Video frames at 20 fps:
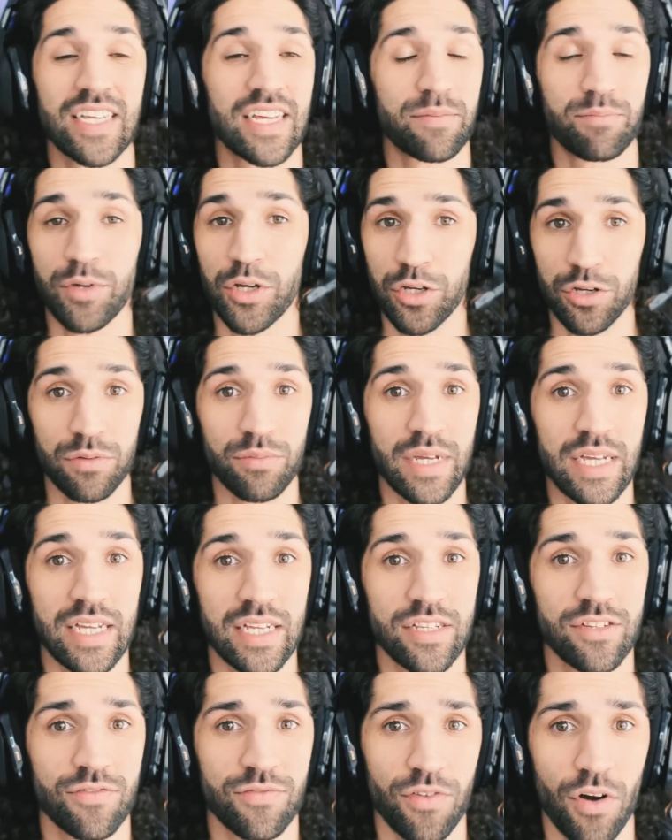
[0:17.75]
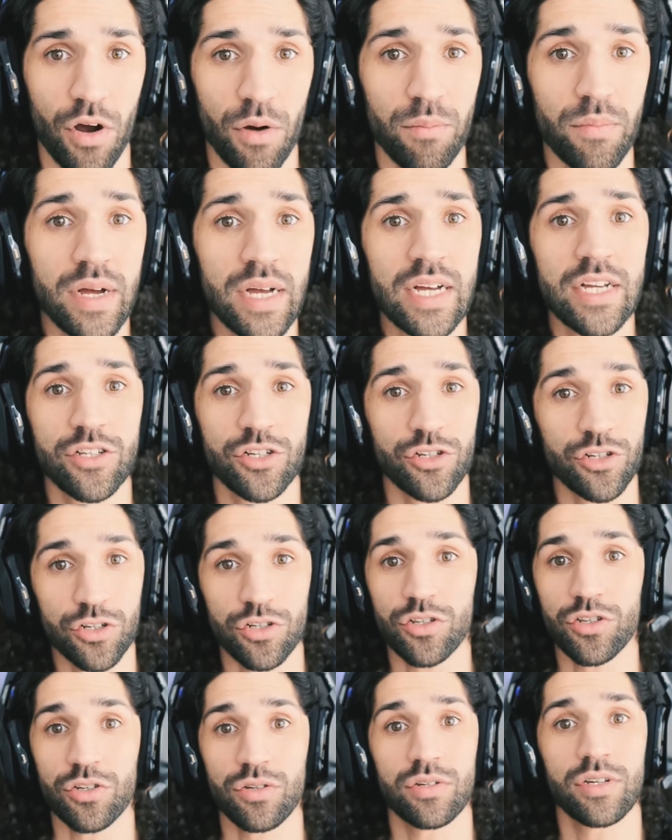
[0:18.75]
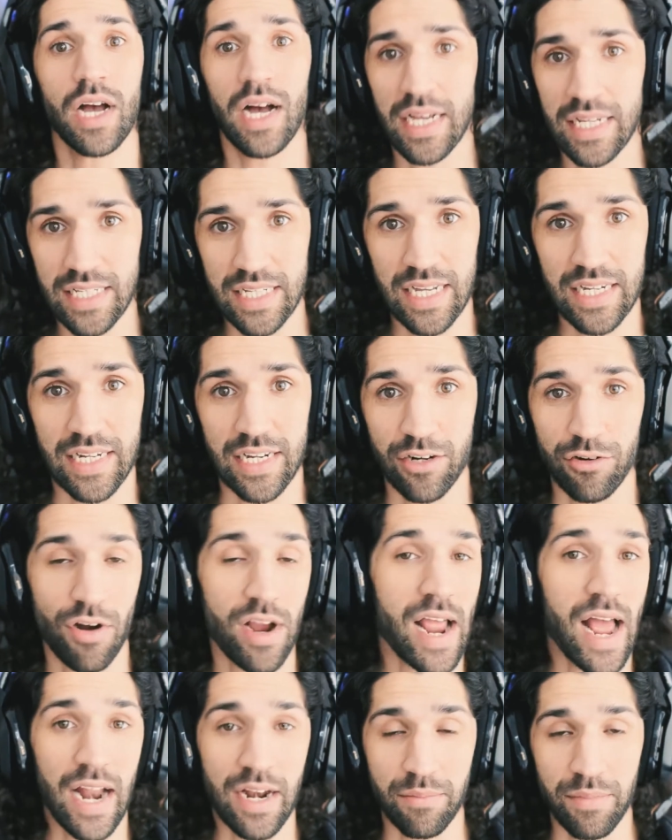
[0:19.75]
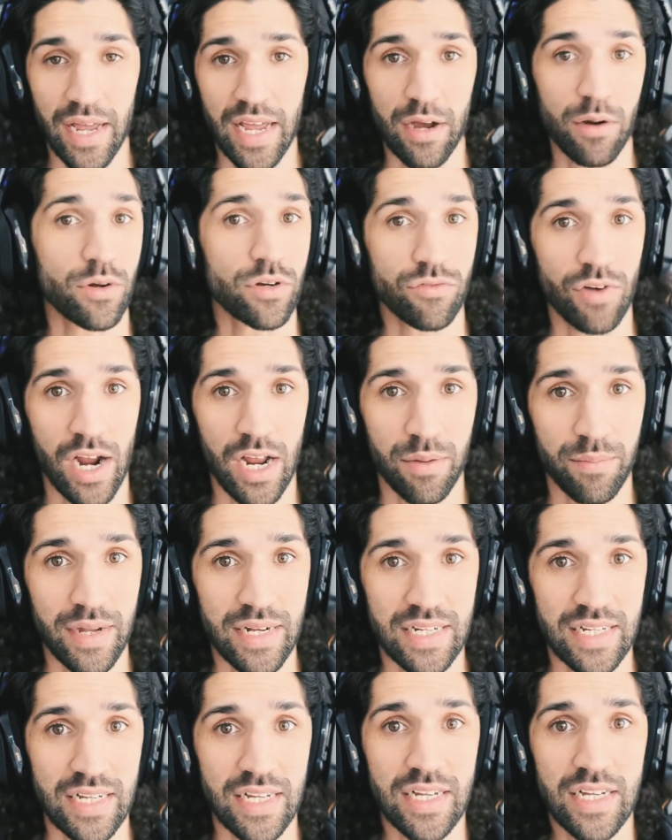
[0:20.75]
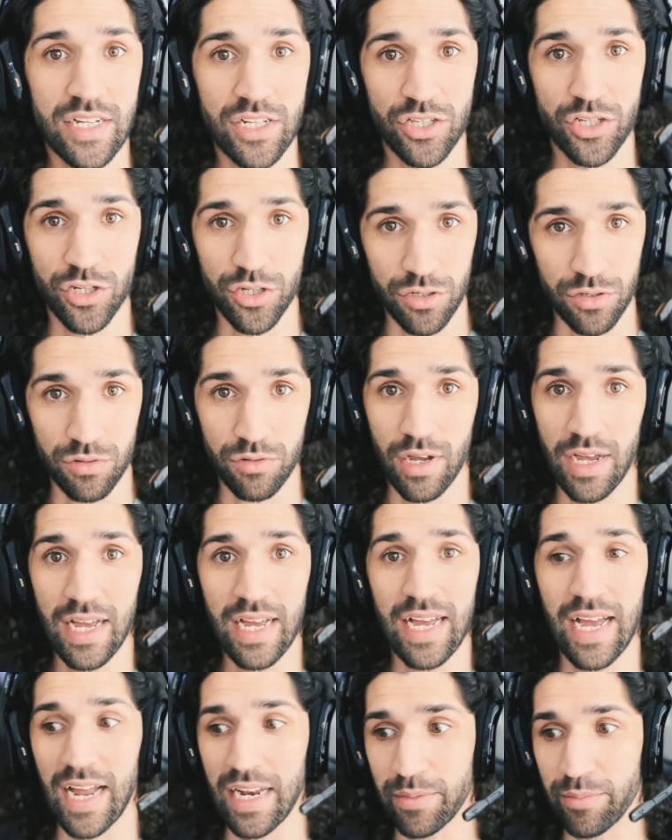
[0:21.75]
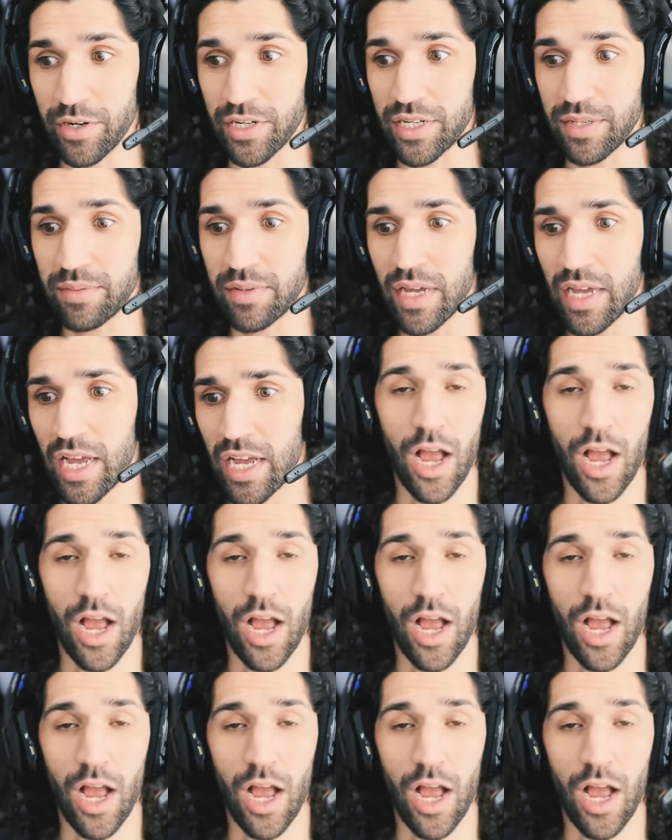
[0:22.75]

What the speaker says: And Megumi is from Jujutsu Kaisen, a great anime. I would recommend it to anybody.